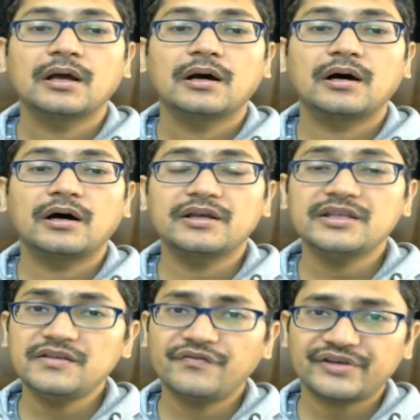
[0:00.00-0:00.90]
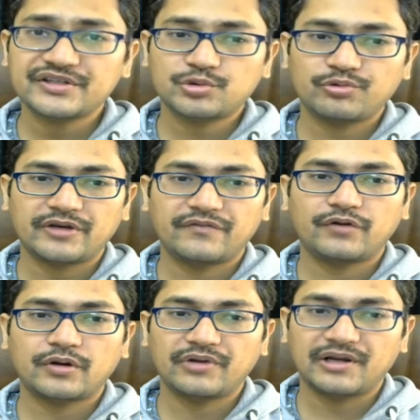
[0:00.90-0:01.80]
e5 square
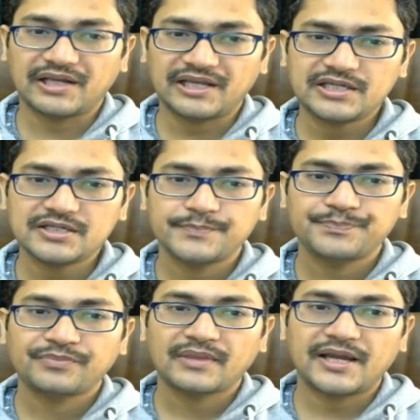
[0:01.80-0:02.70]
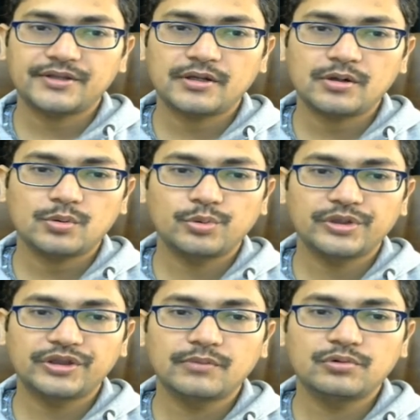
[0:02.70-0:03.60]
for our knight, either
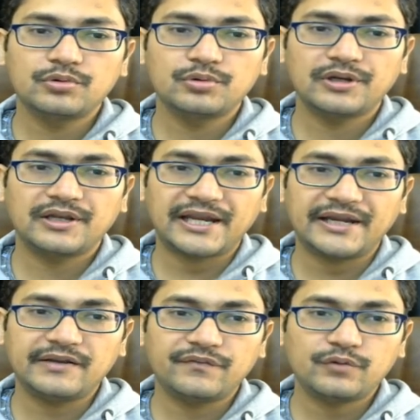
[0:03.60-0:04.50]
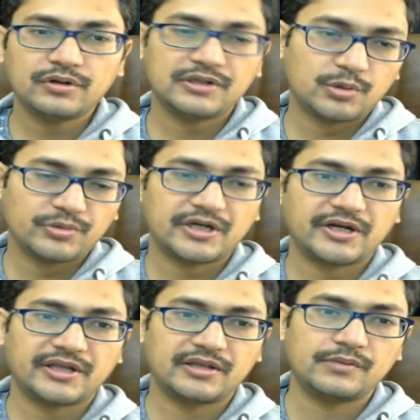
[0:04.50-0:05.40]
with the move knight d4. Now we are
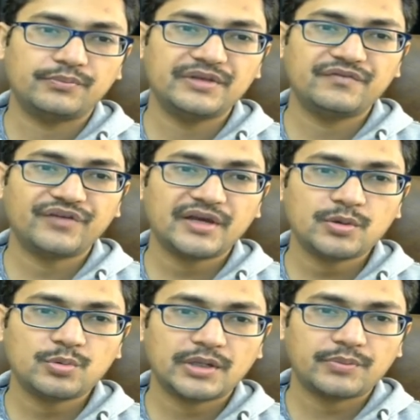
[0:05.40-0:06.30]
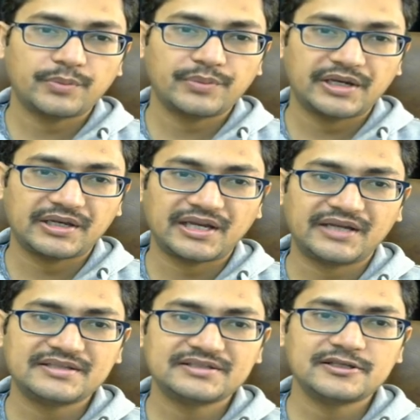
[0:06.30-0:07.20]
attacking the b5, we are preparing
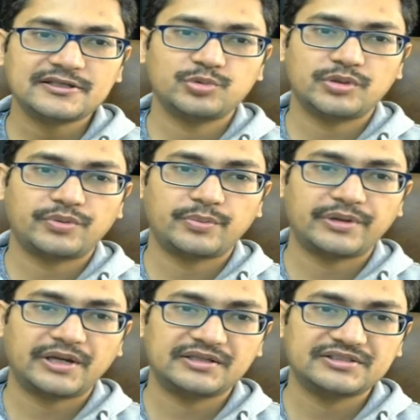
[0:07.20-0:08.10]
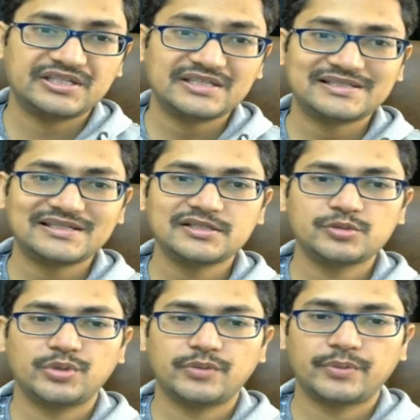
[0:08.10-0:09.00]
knight e6, we are preparing
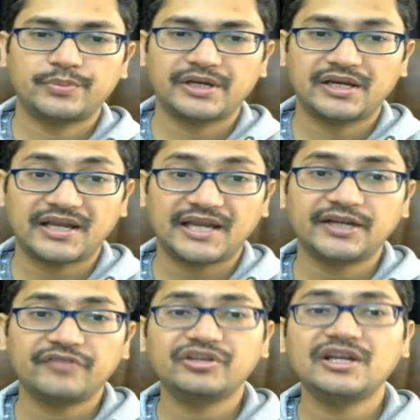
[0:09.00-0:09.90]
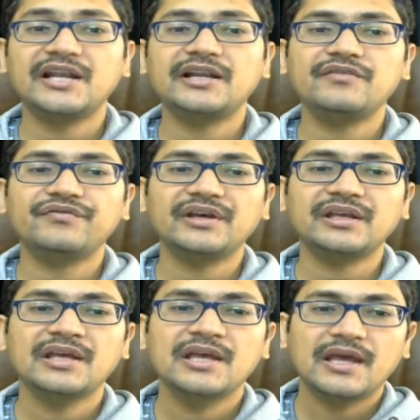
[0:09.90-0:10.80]
c6, we are preparing knight f3, knight
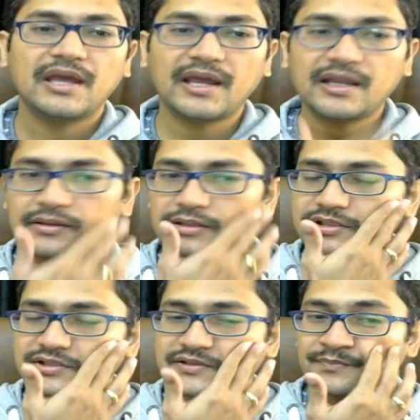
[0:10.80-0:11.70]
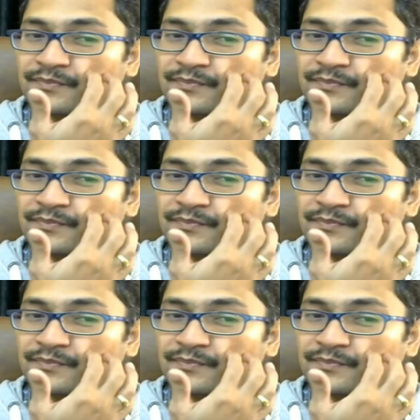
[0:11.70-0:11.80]
e5, and this